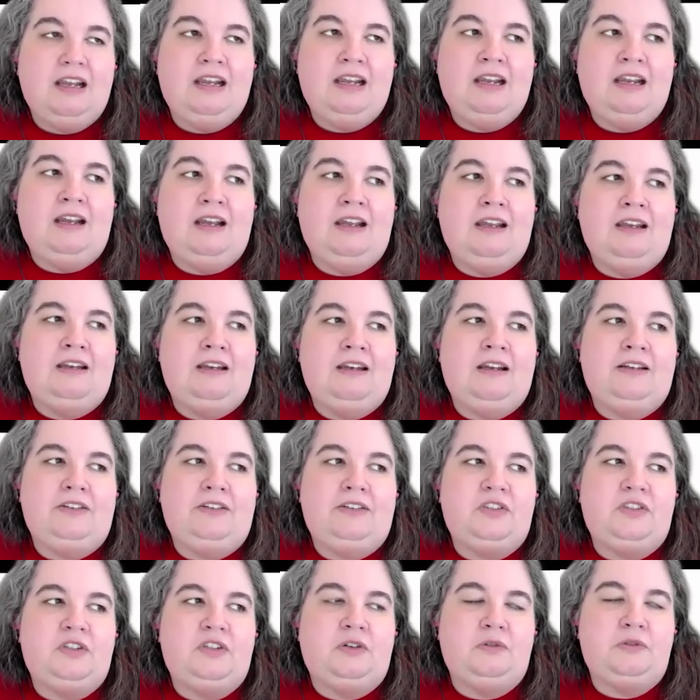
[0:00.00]
And uh,
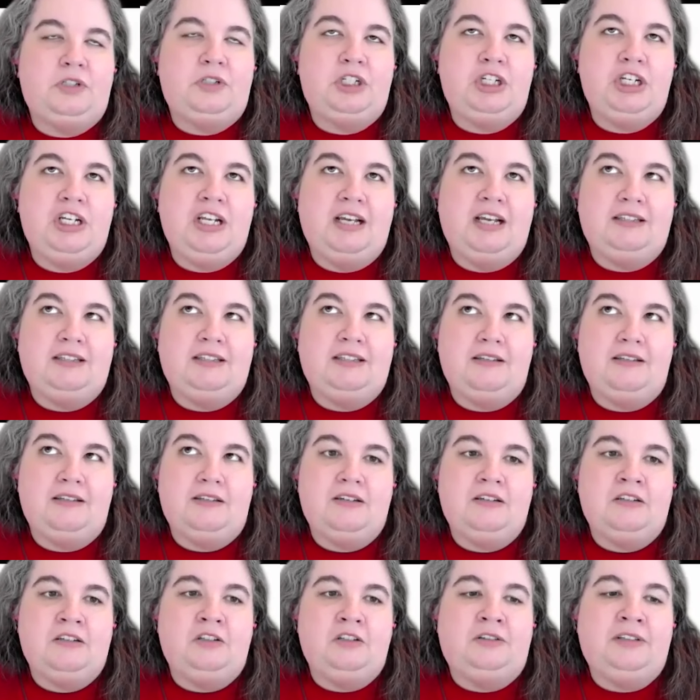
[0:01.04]
so she has this
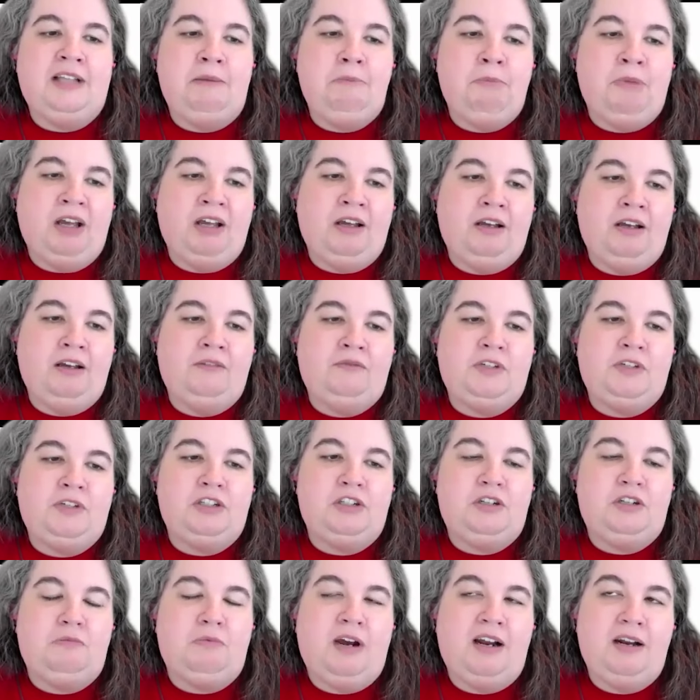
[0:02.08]
dilemma of does
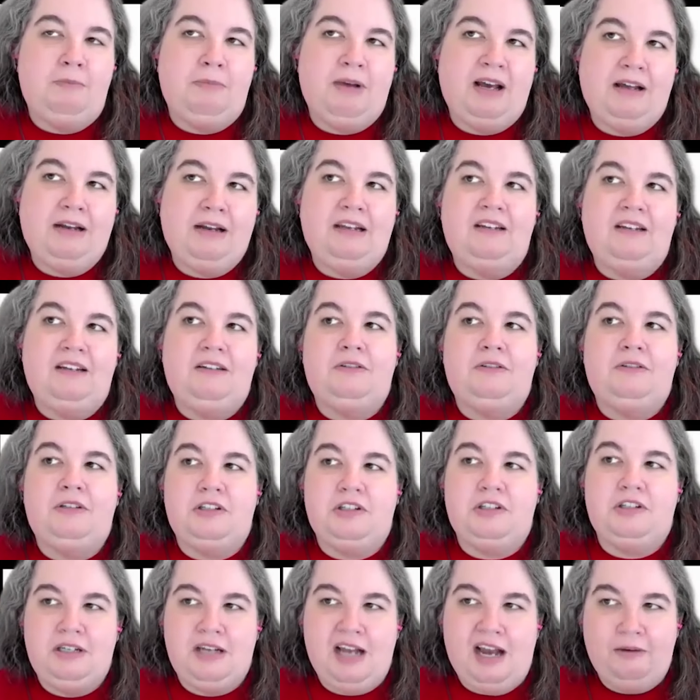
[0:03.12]
she write about it or does
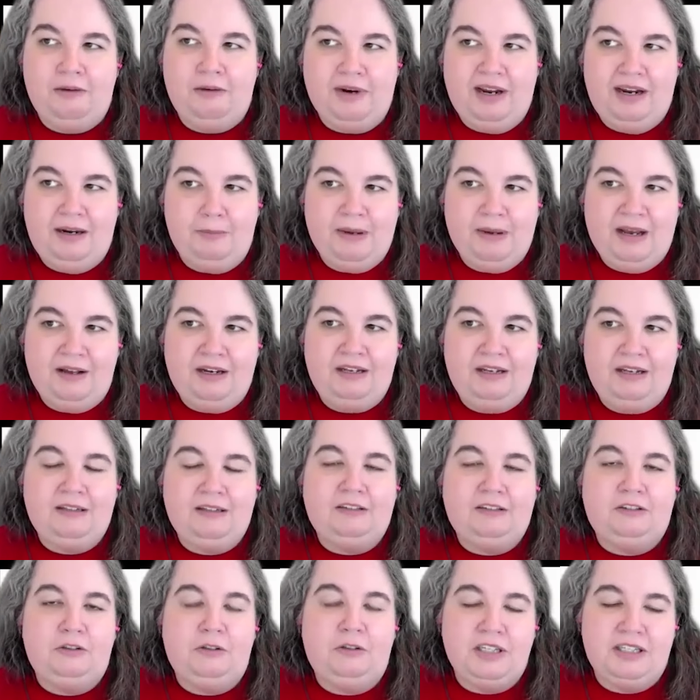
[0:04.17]
she not write about it?
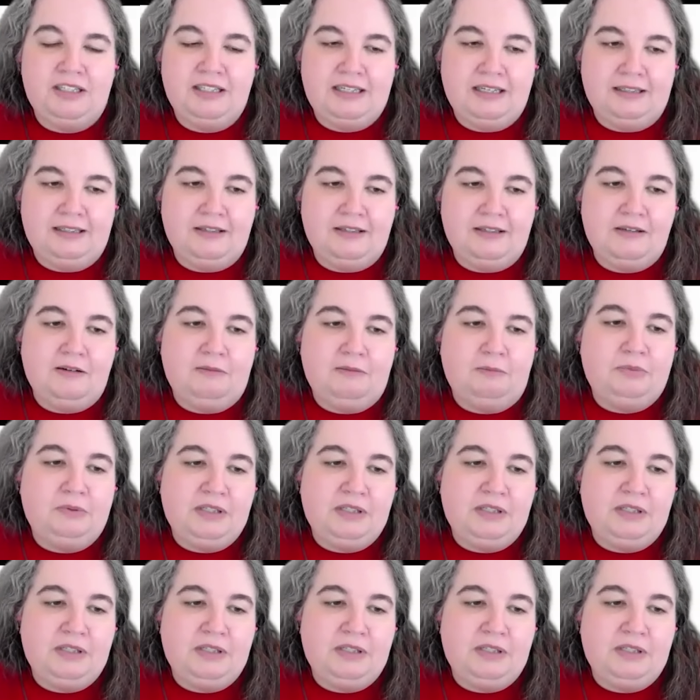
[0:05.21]
Lucas says, yeah.